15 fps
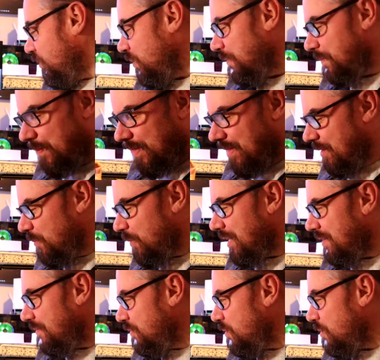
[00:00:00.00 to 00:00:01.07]
So there were
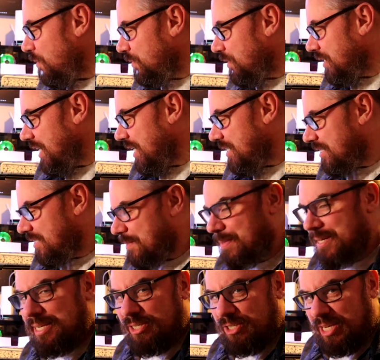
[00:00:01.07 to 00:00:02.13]
a few altercations, a
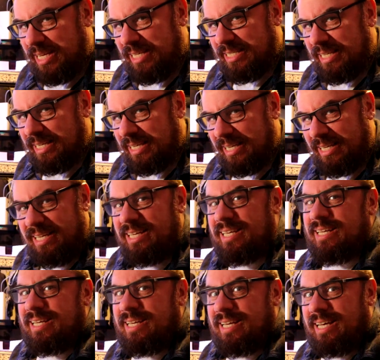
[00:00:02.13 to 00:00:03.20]
bit of chasing.
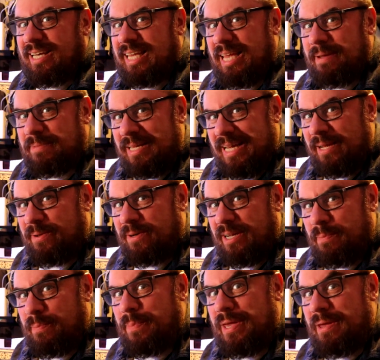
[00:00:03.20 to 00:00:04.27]
I kept eyeing it
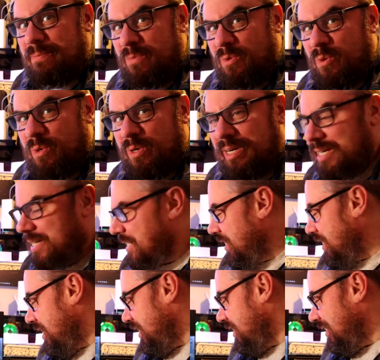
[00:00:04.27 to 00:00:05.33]
a bit more,
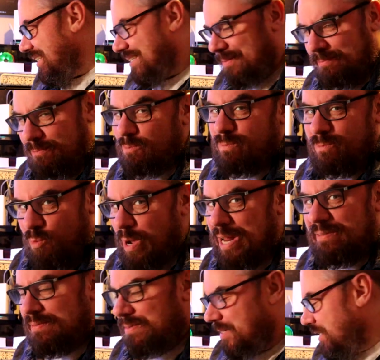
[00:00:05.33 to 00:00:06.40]
and then he
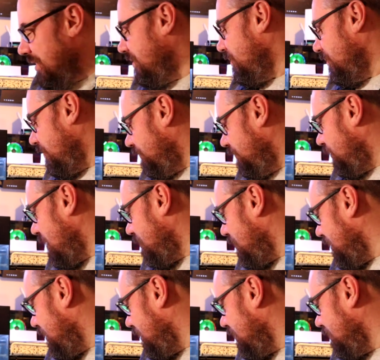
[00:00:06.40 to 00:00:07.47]
went for it. So
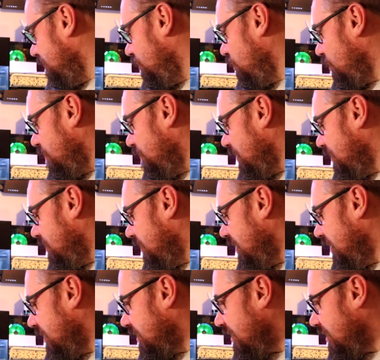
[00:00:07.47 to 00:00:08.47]
separated them, took them downstairs.